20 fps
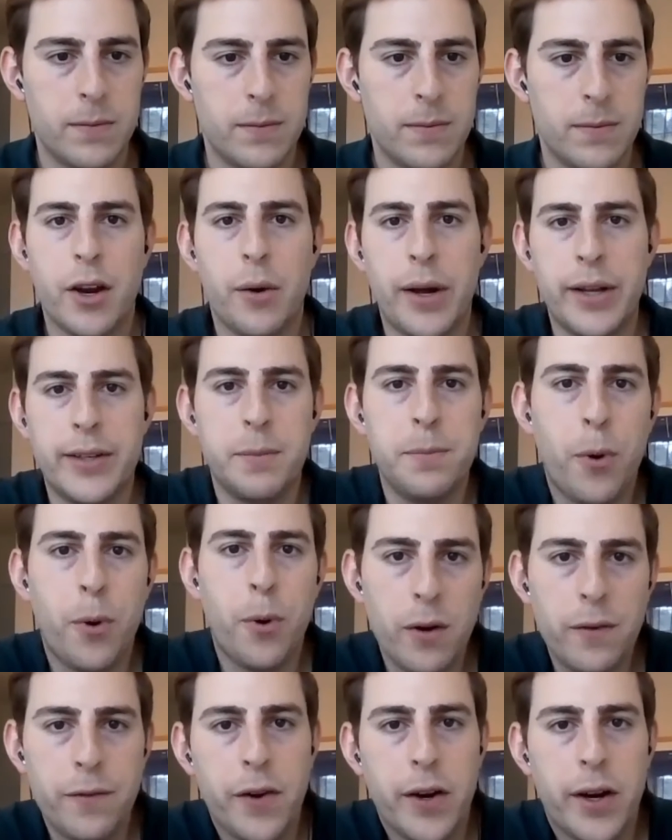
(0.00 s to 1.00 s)
You know, it's
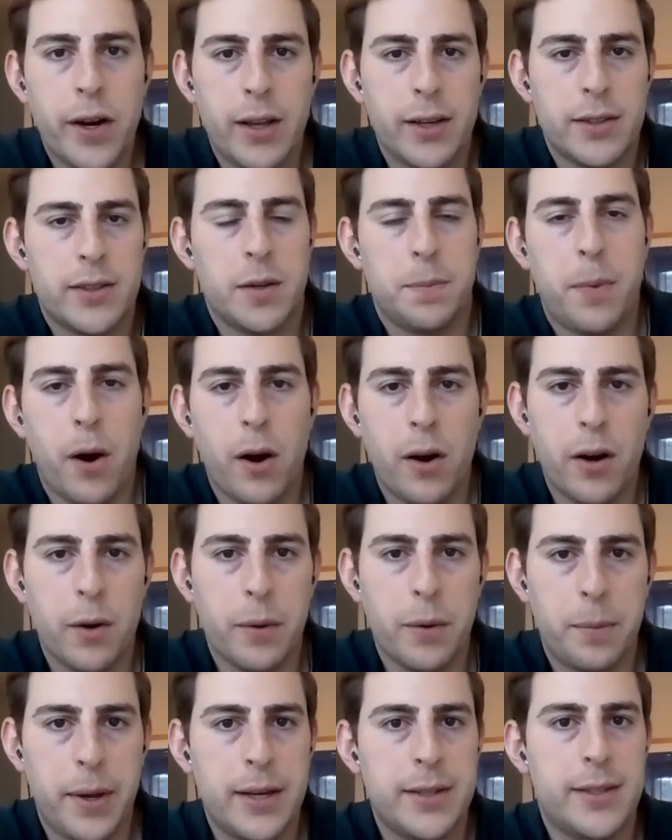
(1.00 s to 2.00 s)
important for Helix to
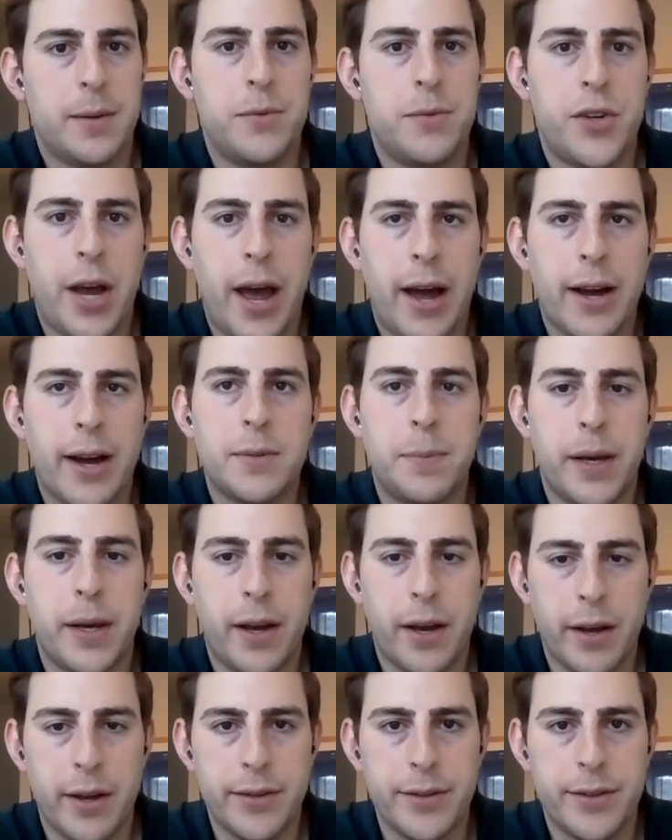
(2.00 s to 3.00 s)
partner with PSMJax
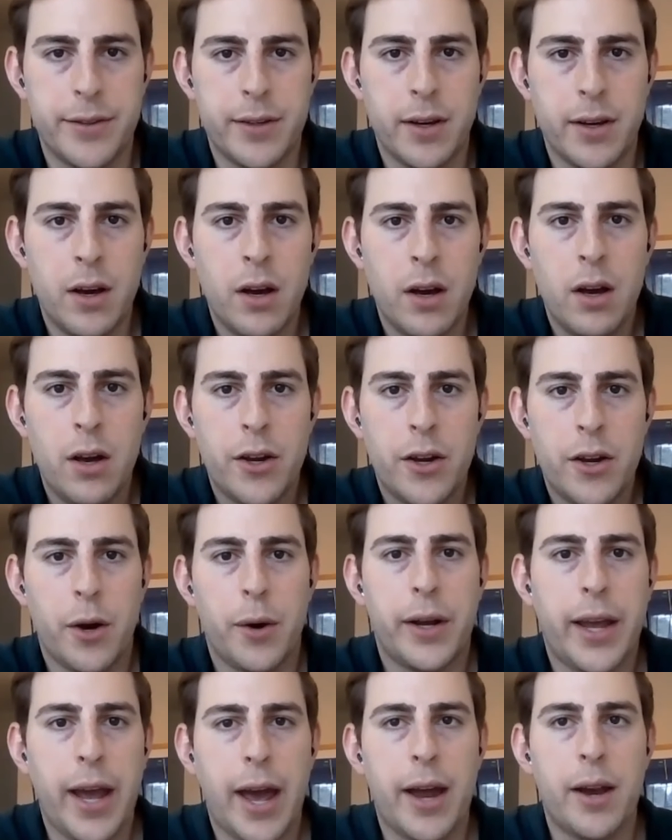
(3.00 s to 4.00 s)
because, you
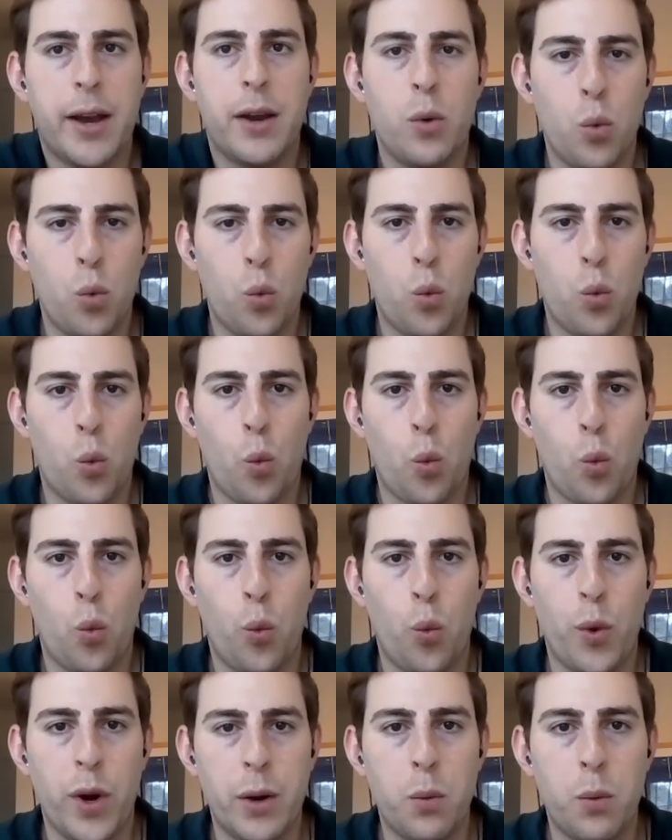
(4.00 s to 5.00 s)
know, again,
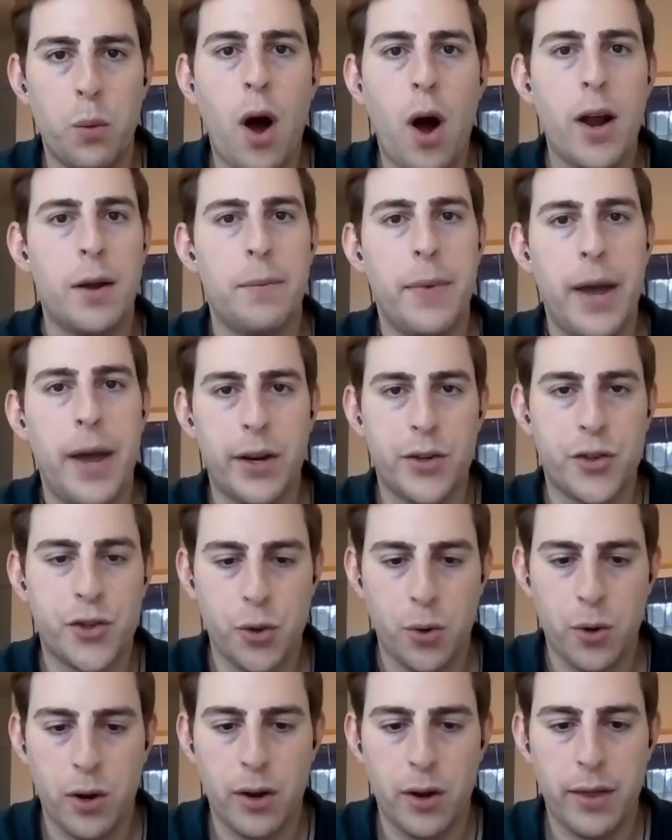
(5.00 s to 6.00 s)
we want to make
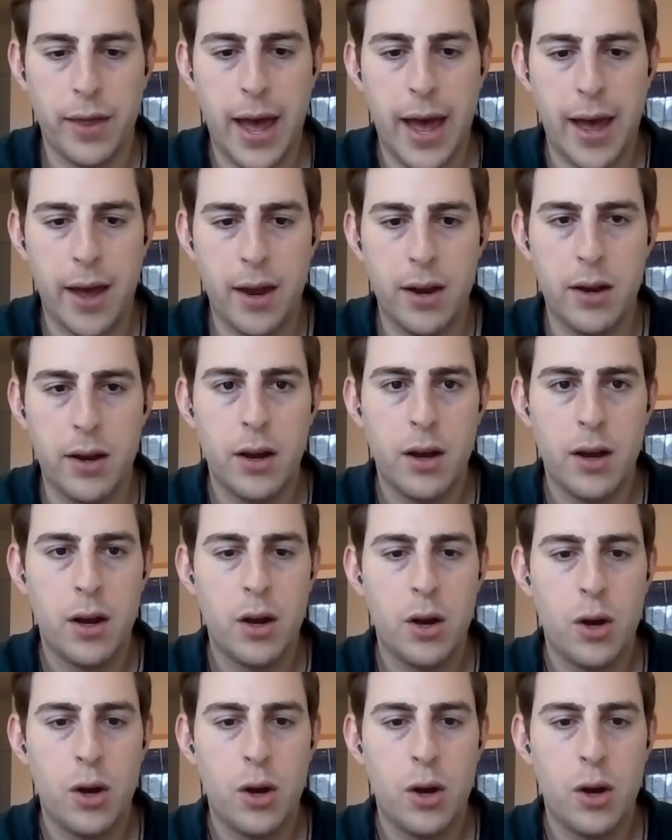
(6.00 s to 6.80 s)
sure that